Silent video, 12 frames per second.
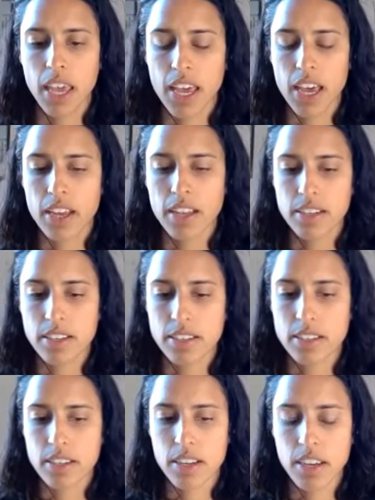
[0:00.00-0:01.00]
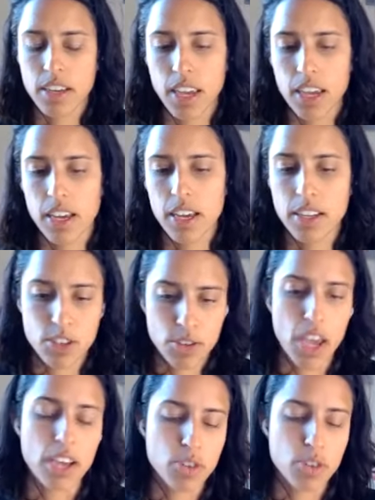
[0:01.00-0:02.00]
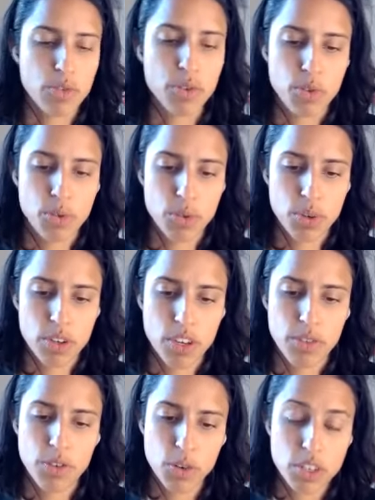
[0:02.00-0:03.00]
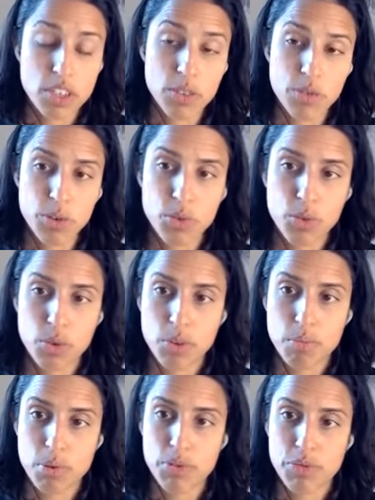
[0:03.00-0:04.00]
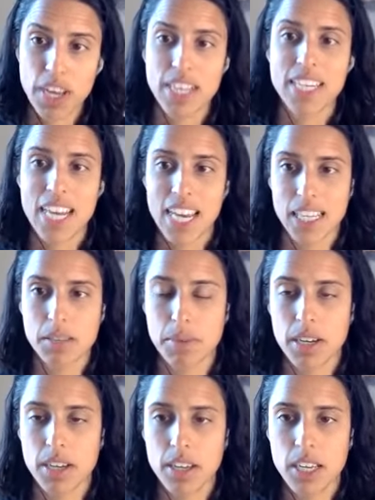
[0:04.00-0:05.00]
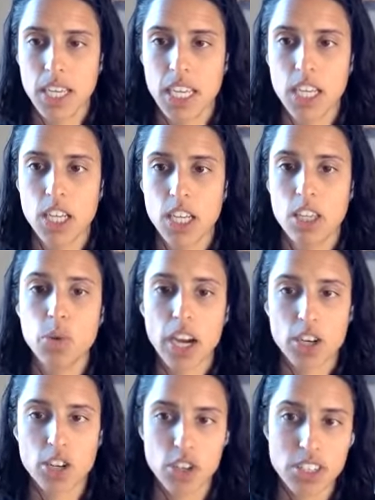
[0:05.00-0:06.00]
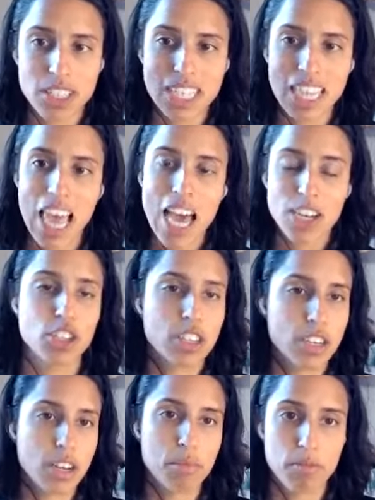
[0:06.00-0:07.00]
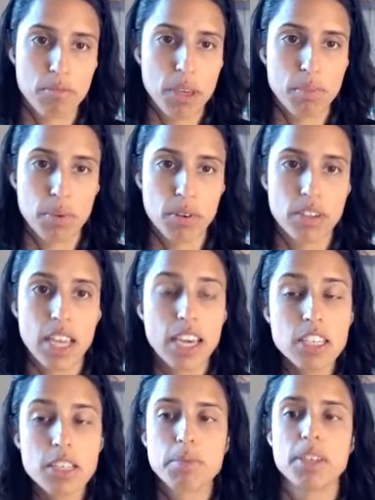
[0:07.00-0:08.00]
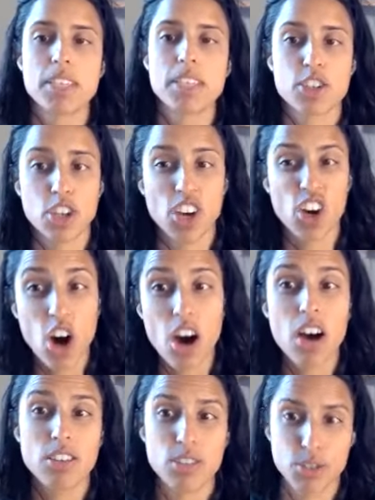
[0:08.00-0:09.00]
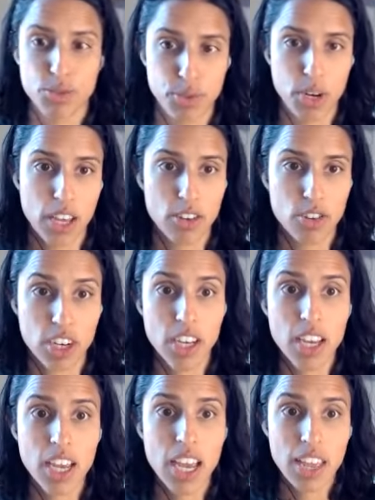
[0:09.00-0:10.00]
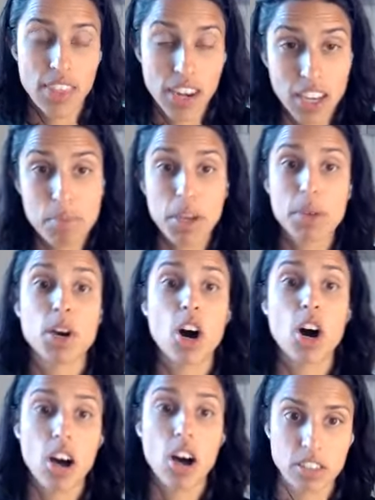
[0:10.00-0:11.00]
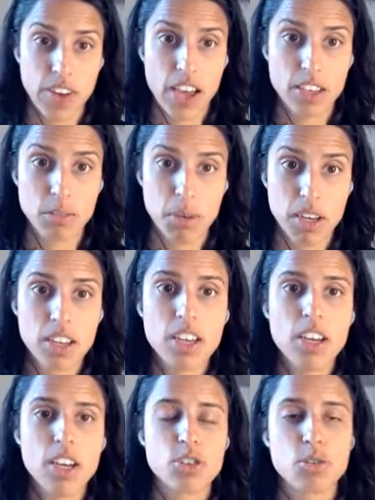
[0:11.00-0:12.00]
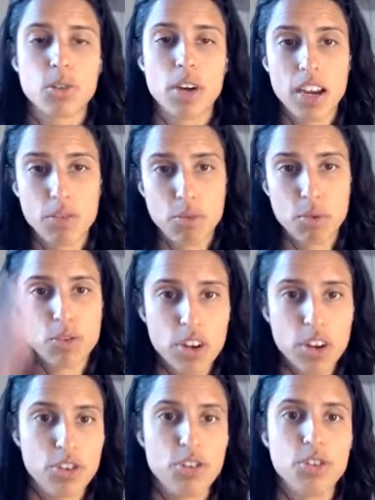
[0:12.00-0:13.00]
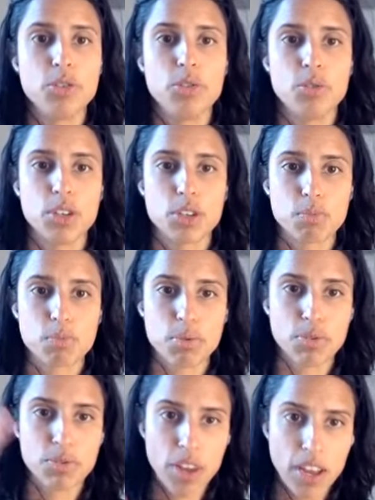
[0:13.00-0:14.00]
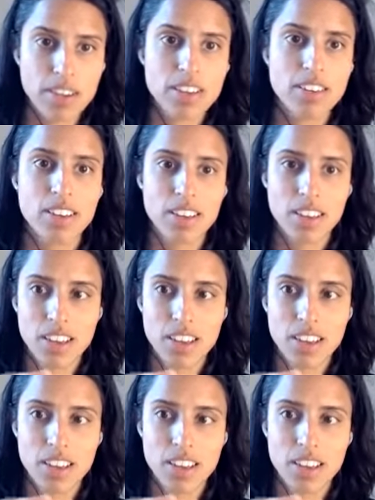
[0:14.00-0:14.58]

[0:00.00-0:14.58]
and and, and so yeah, so if you if you because if you prevent eczema you actually slash the number of people because eczema is actually a cause of food allergy and then it can right. become a cause of asthma so kind of what we're trying to do is prevent